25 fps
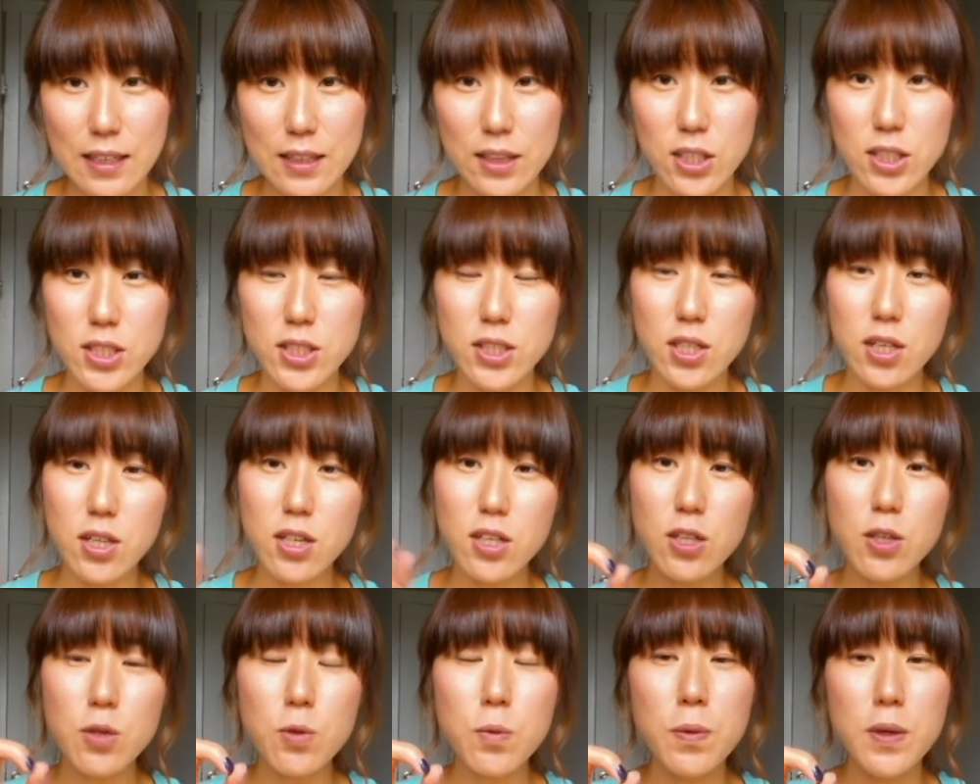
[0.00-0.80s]
the
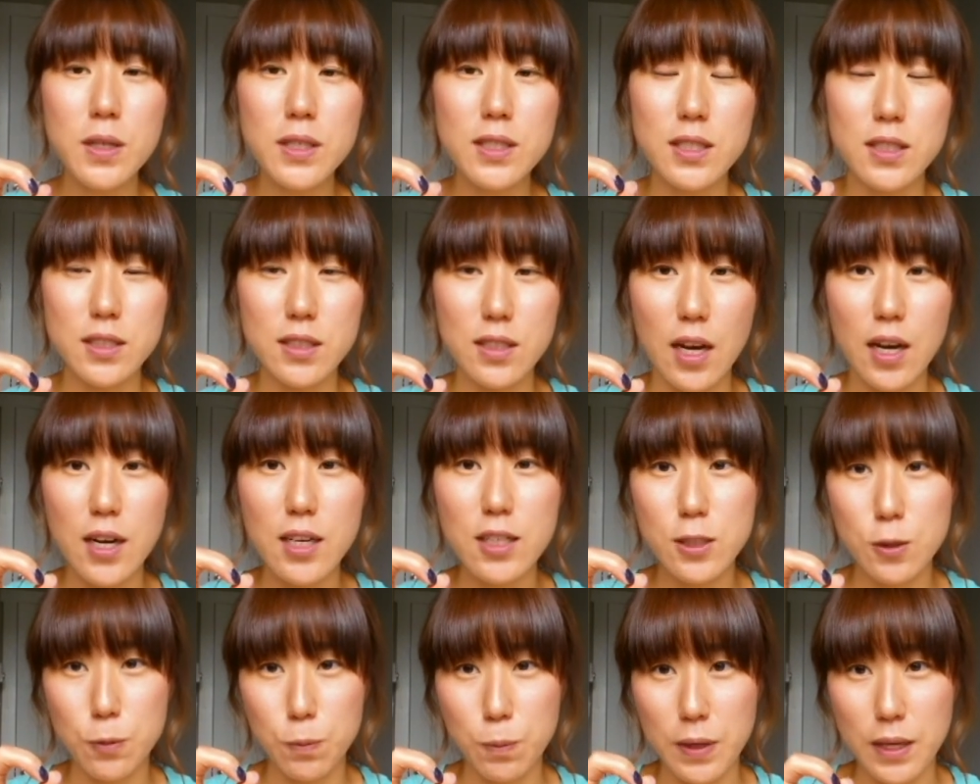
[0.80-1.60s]
circle one
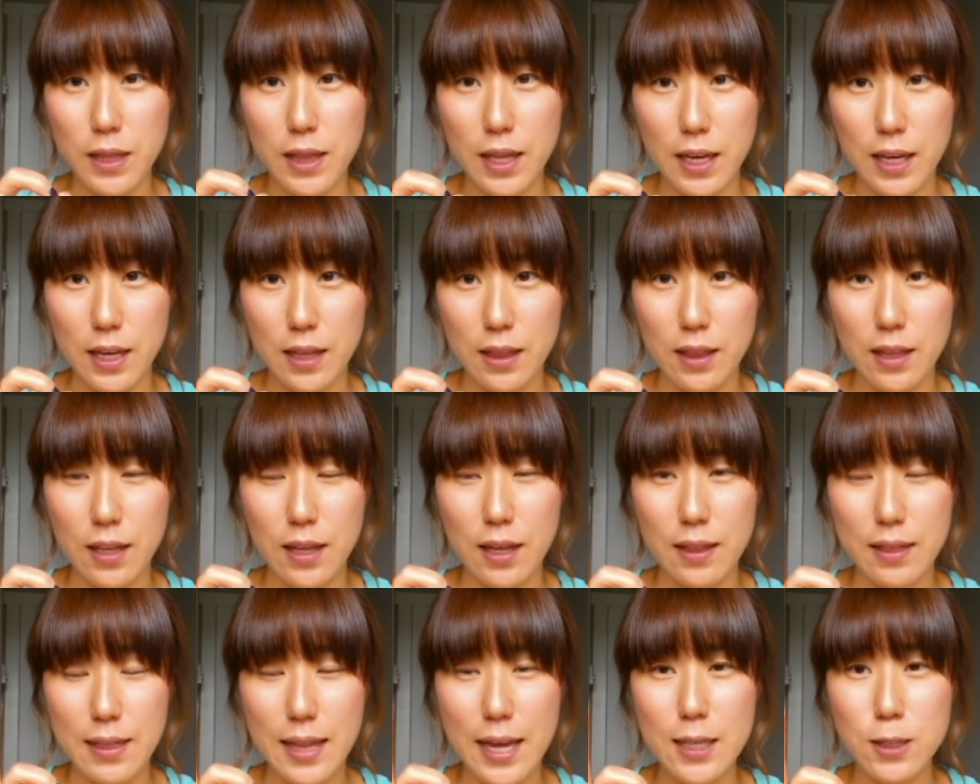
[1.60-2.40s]
starts with it.
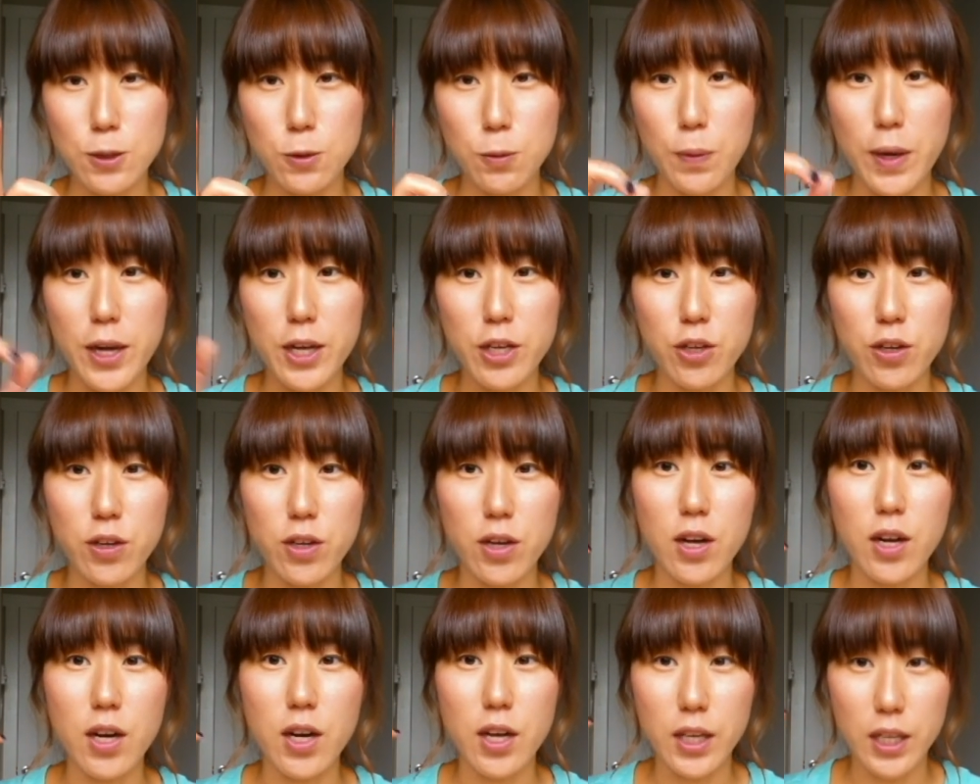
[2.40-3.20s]
That's why
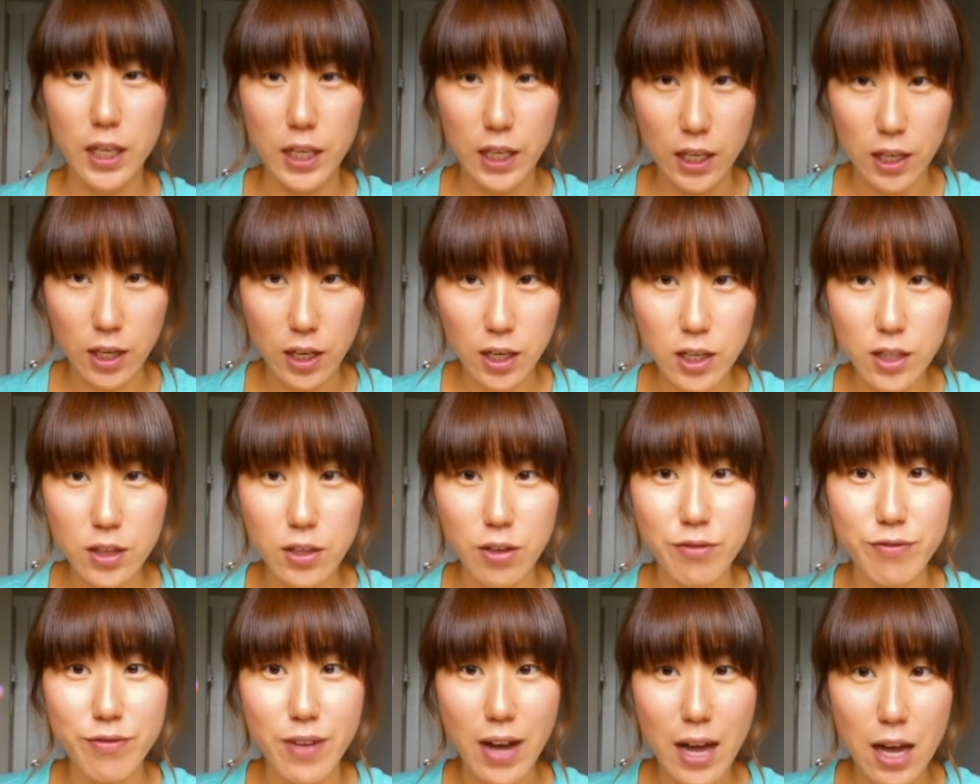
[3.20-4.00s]
you're gonna hear
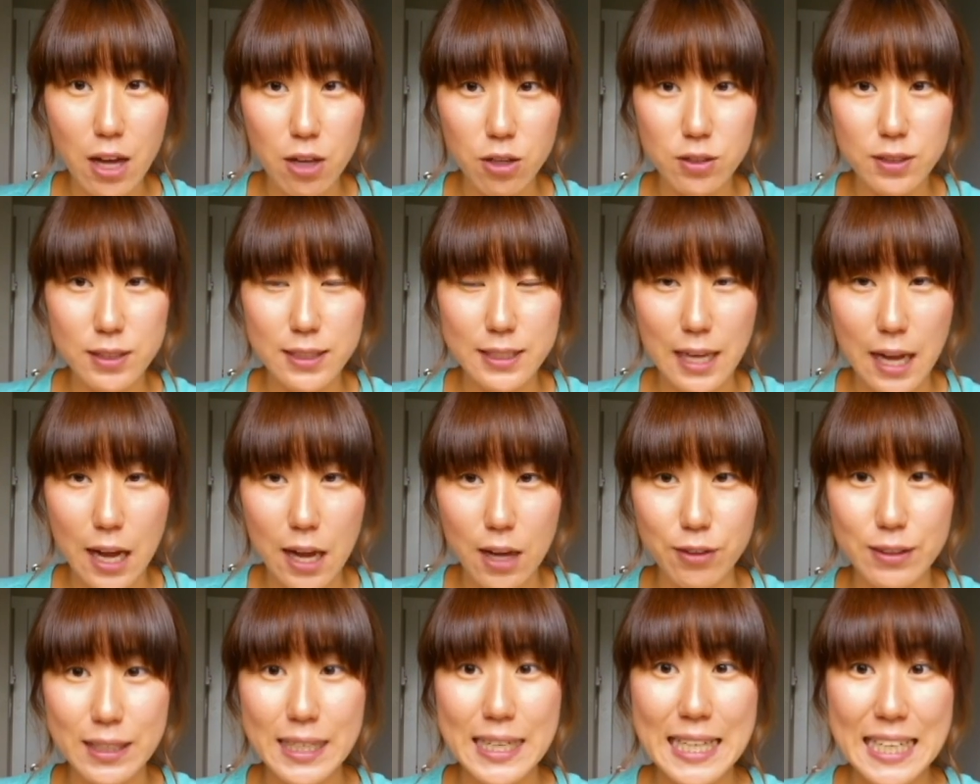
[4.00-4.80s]
the vowel
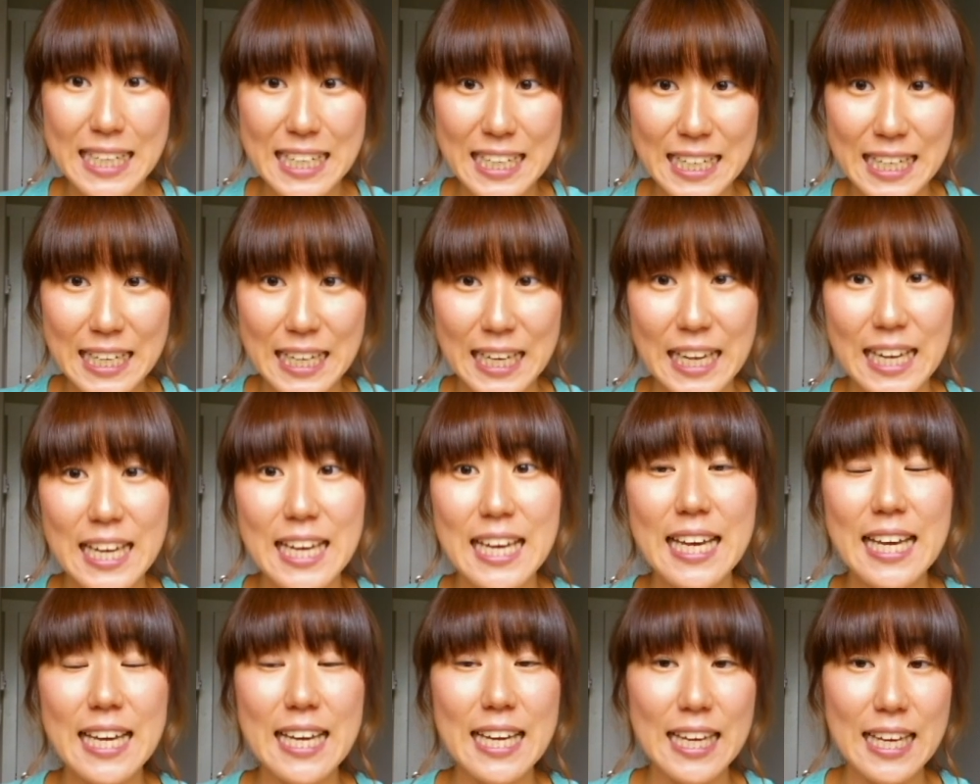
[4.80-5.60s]
sound, E.
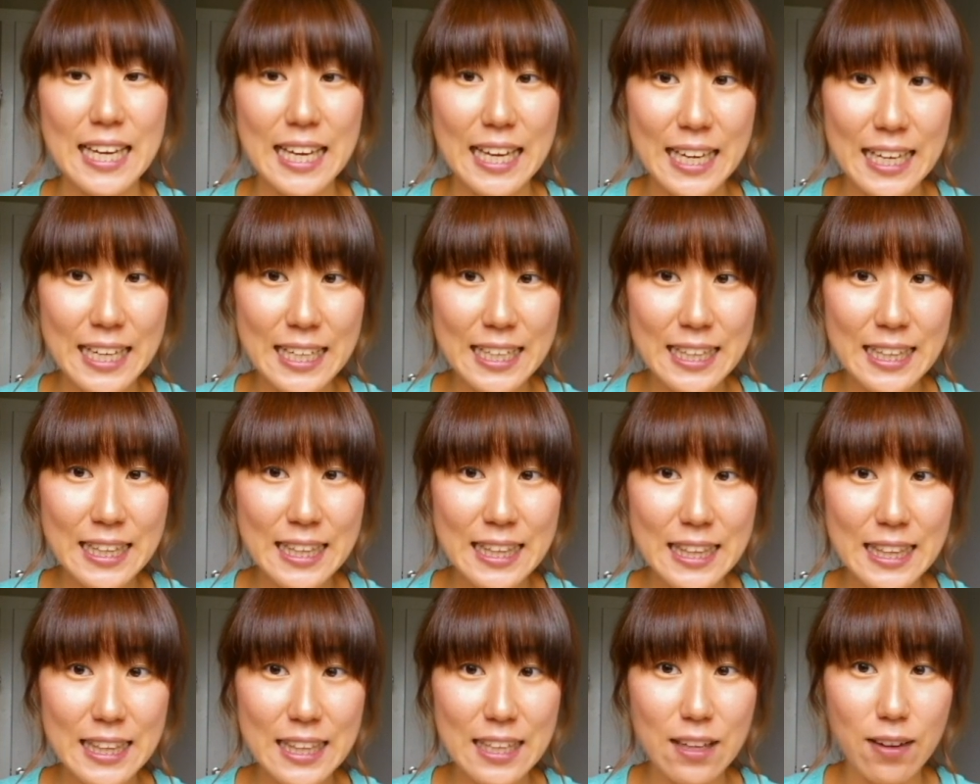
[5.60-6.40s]

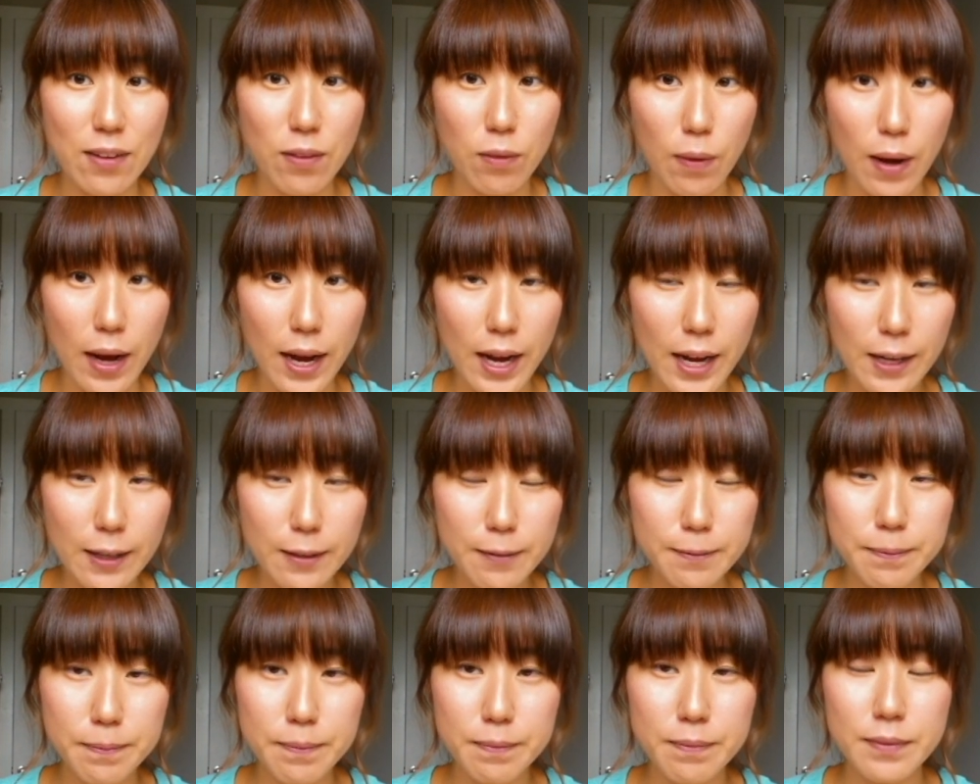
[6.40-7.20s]
In,
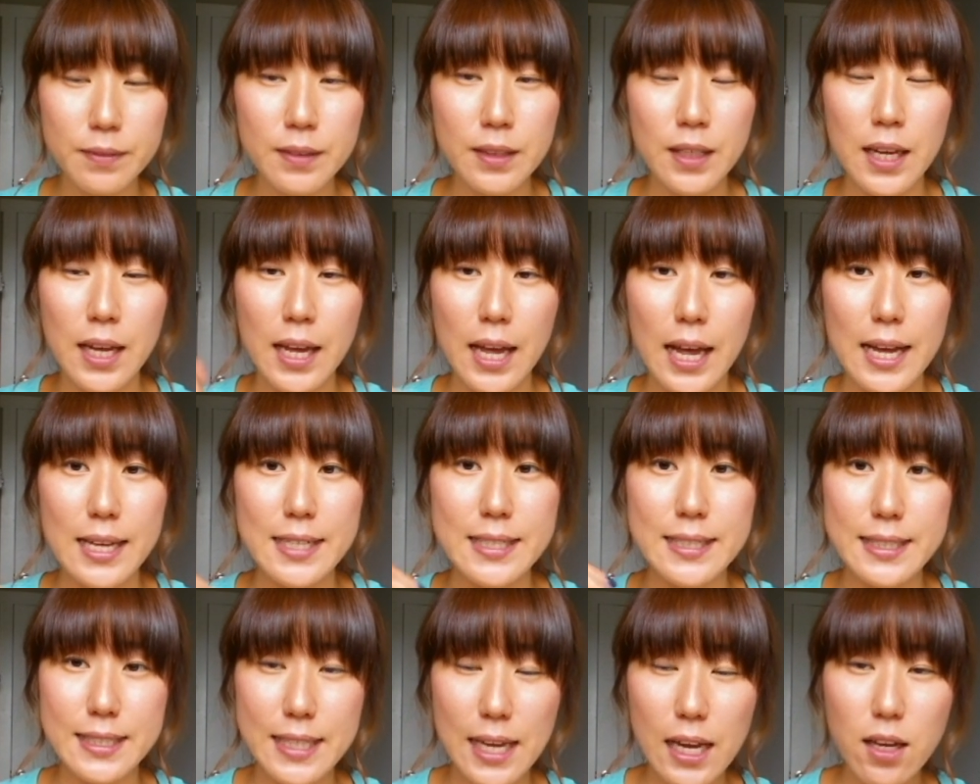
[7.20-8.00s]
right?
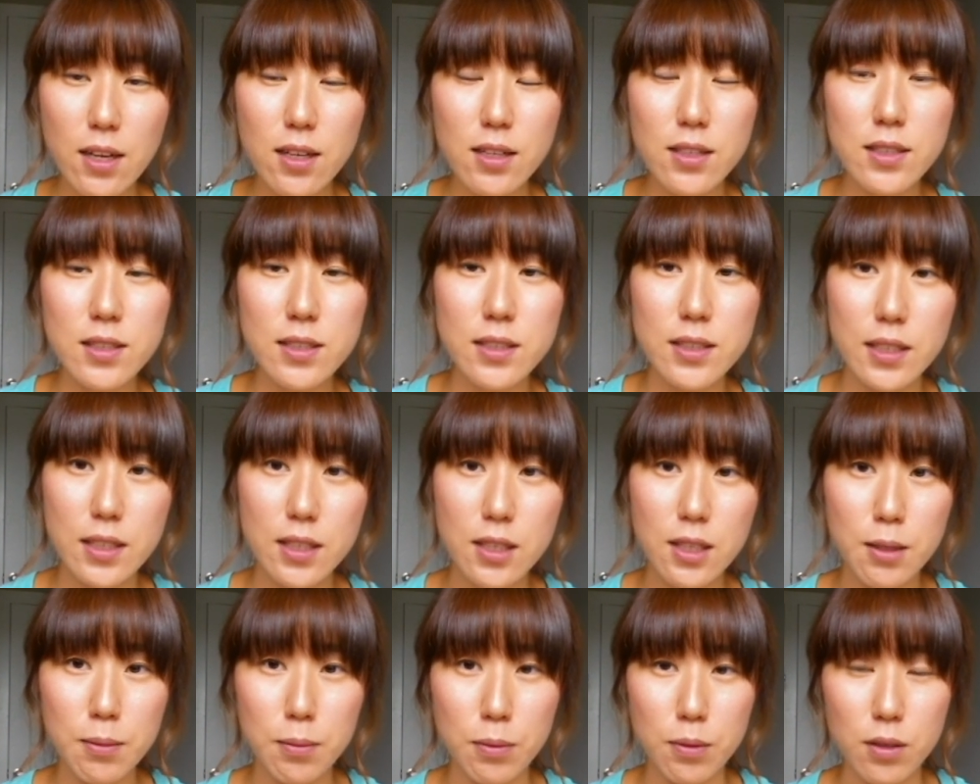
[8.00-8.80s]
And second
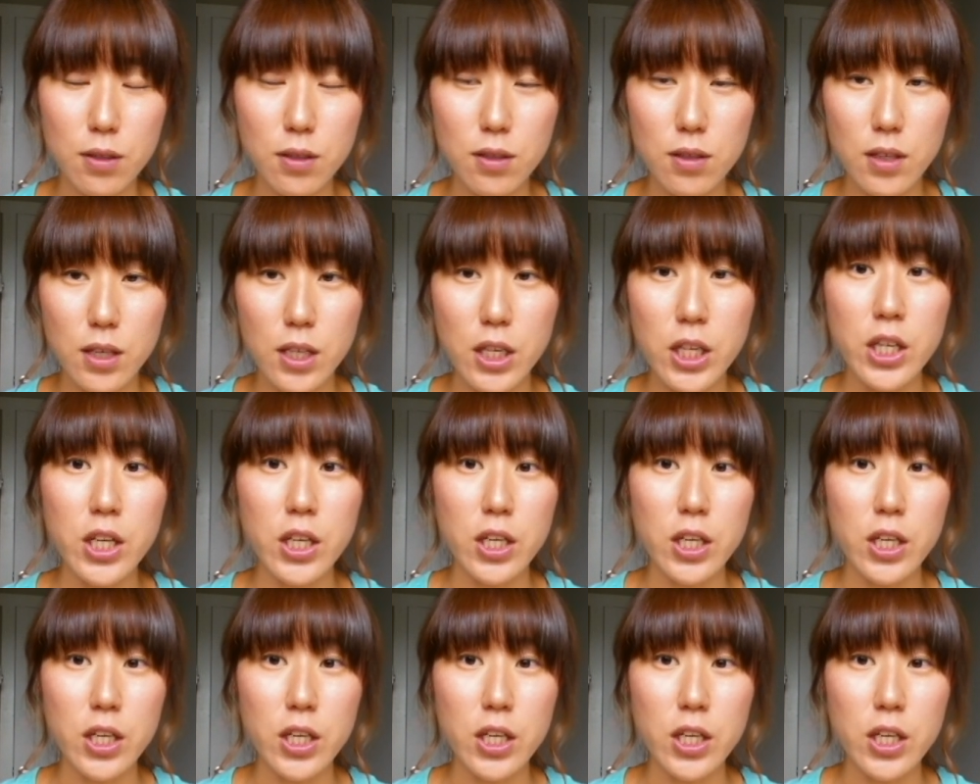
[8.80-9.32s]
syllable,